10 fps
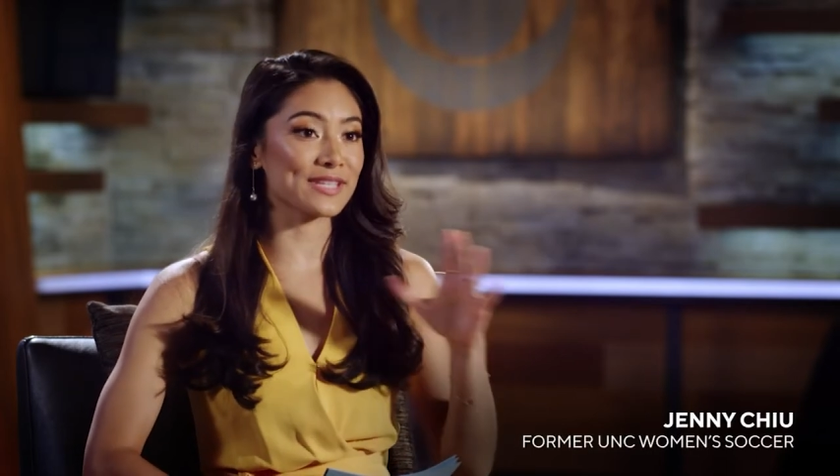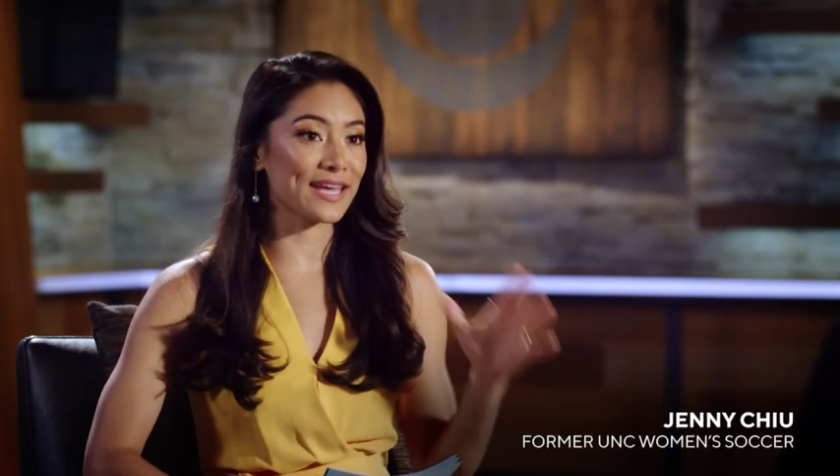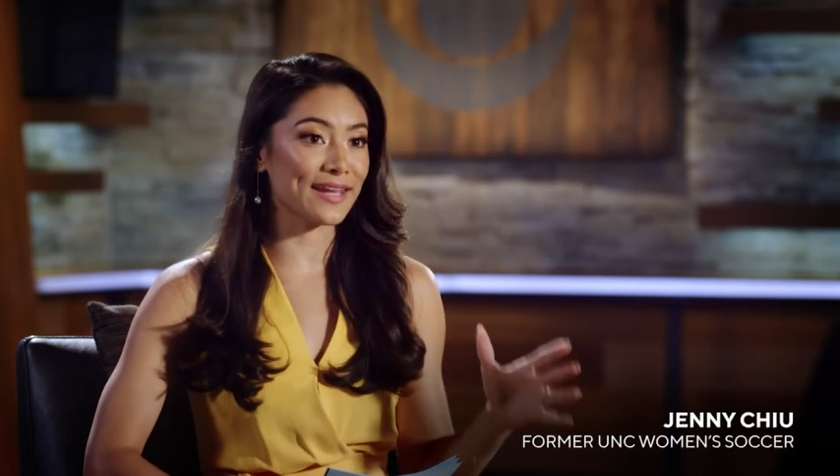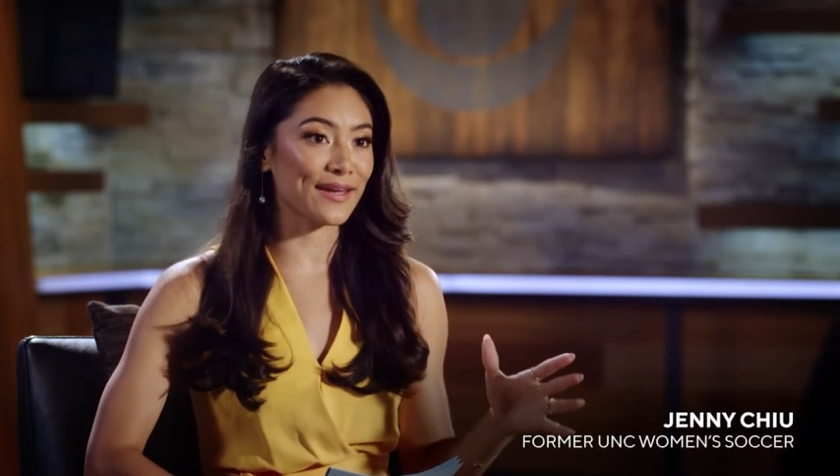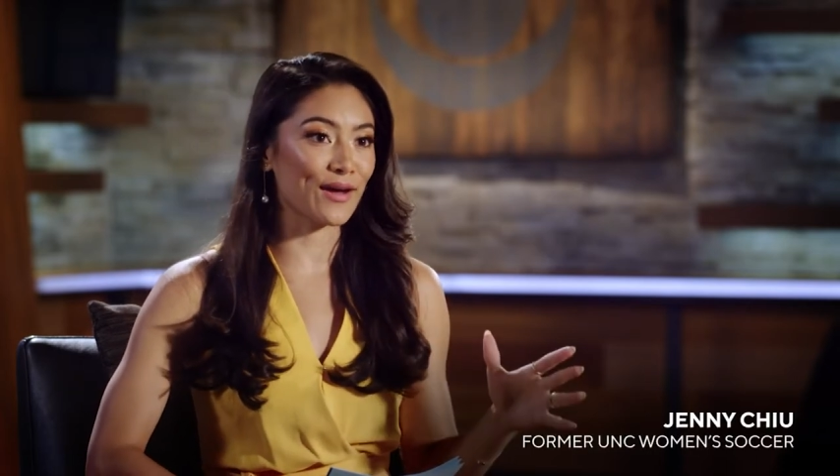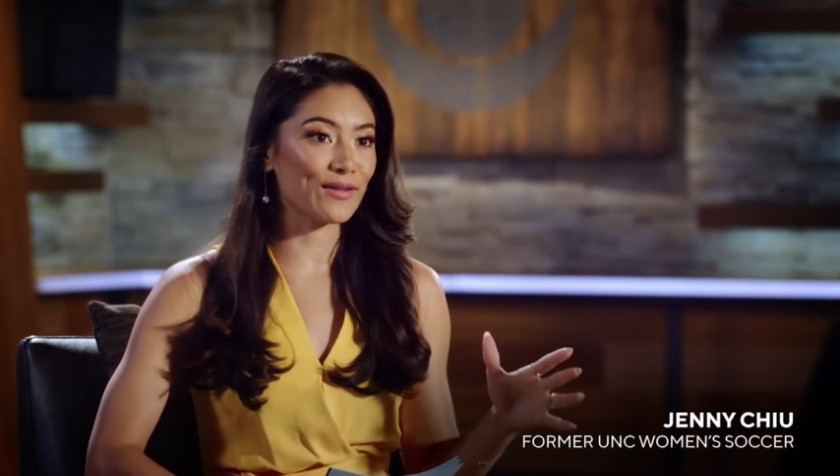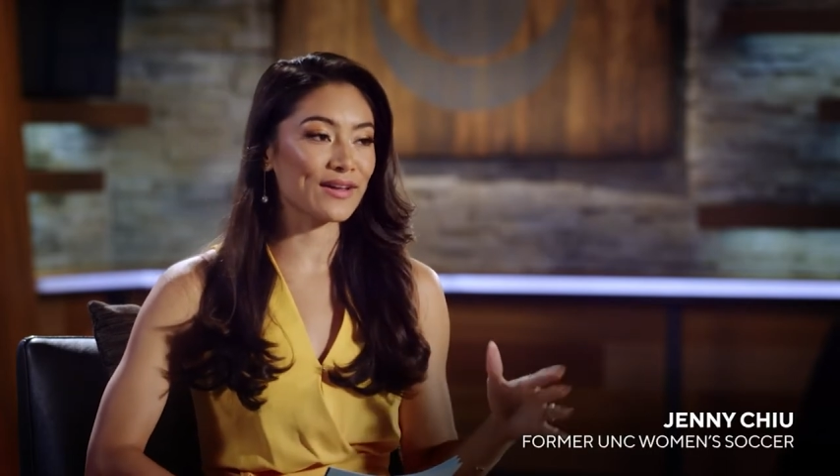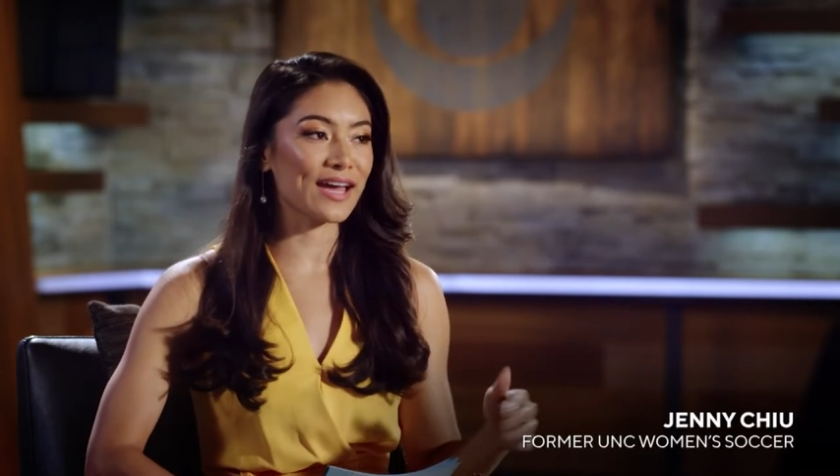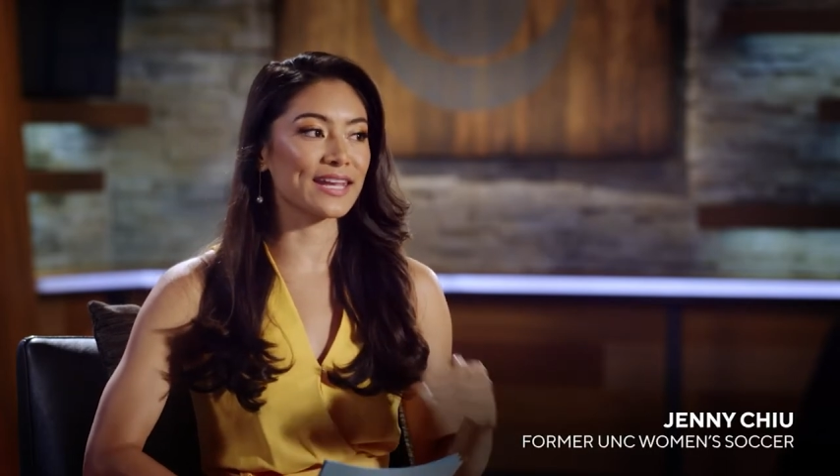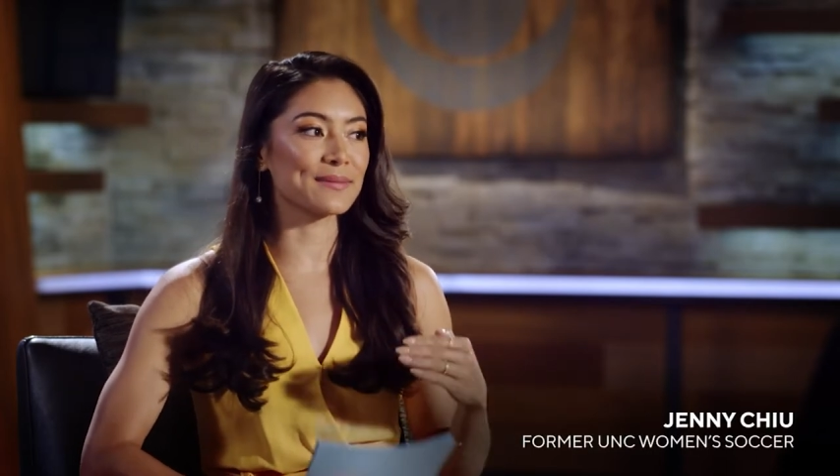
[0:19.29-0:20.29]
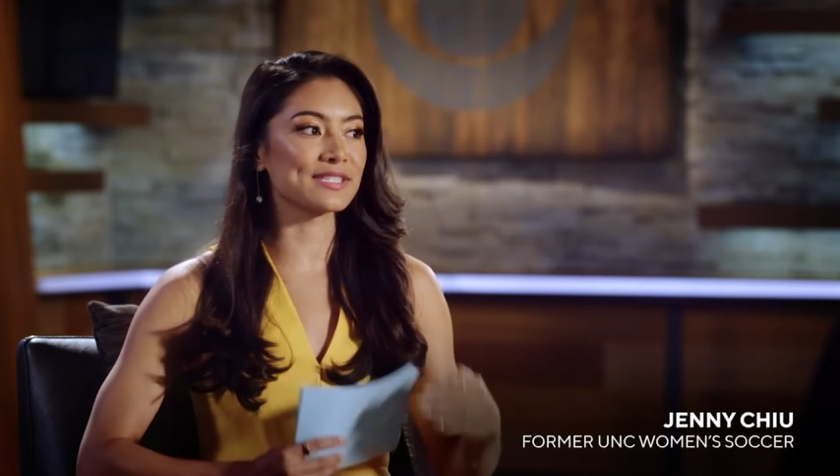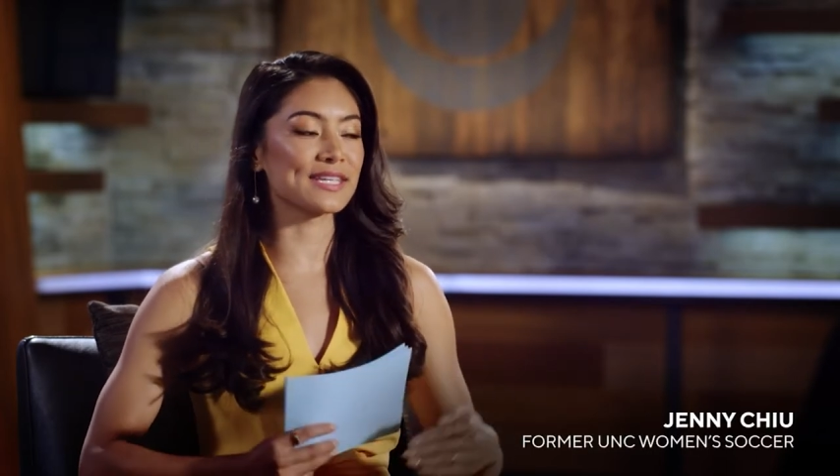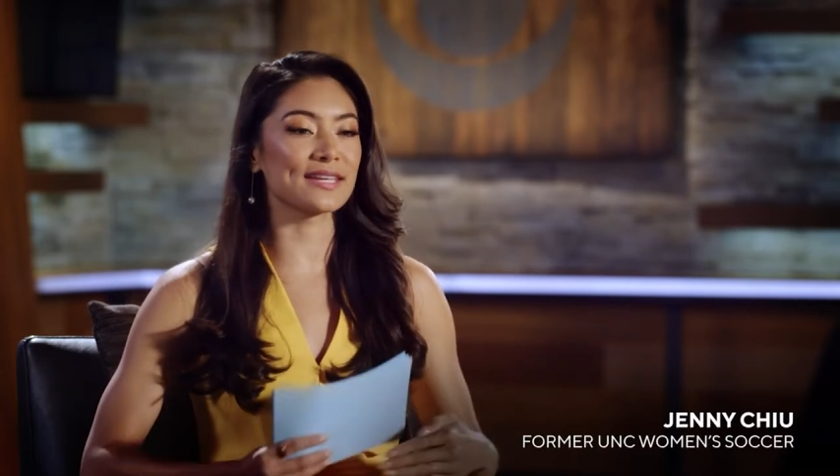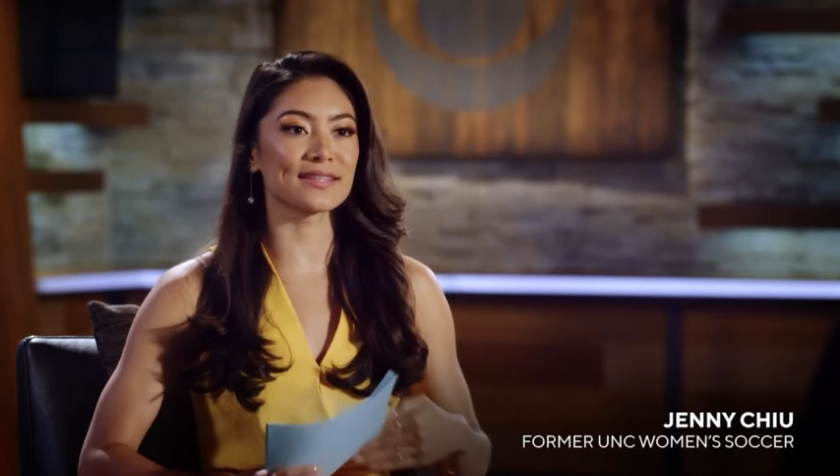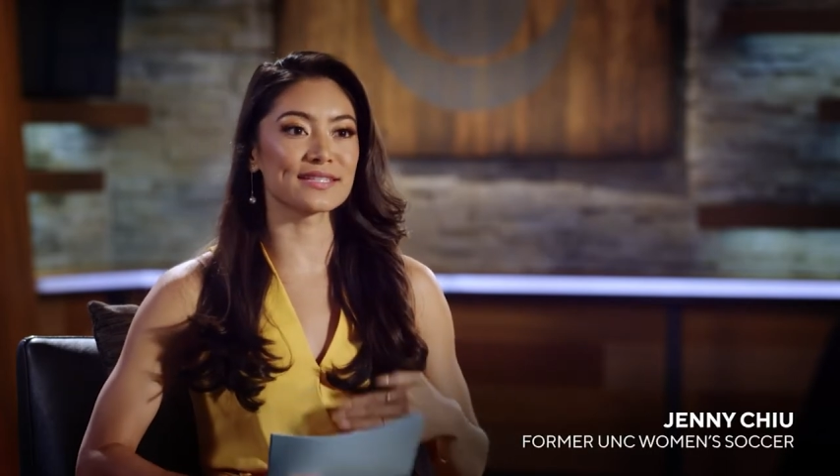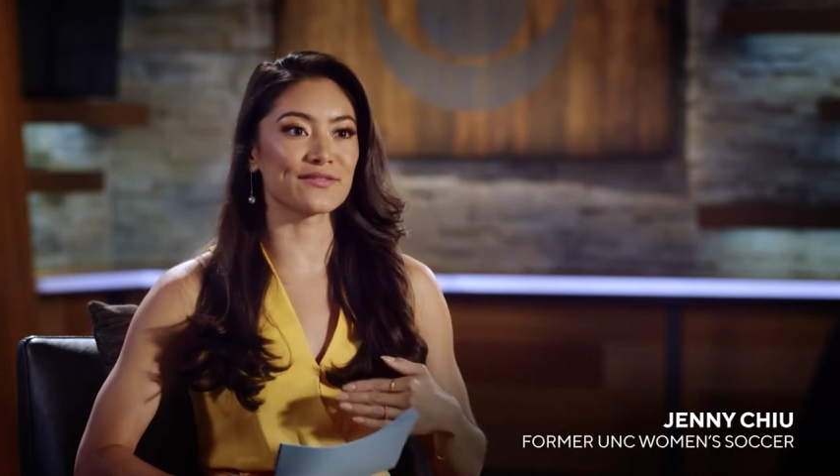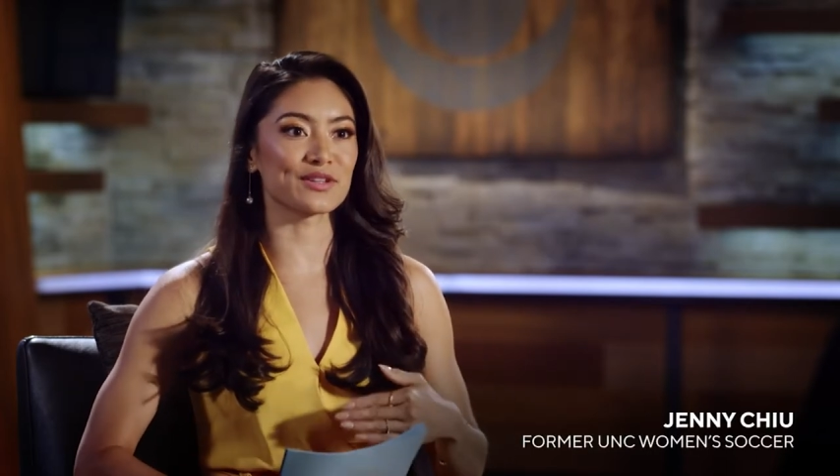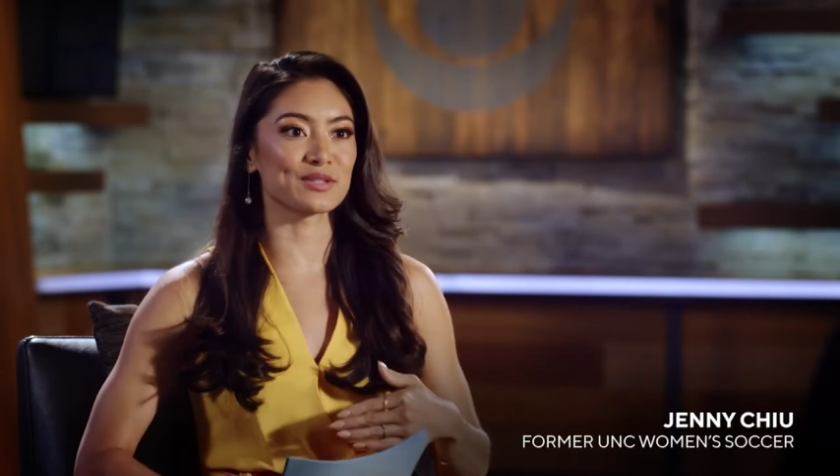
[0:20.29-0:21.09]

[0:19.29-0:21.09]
NIL, and I'm seeing the difference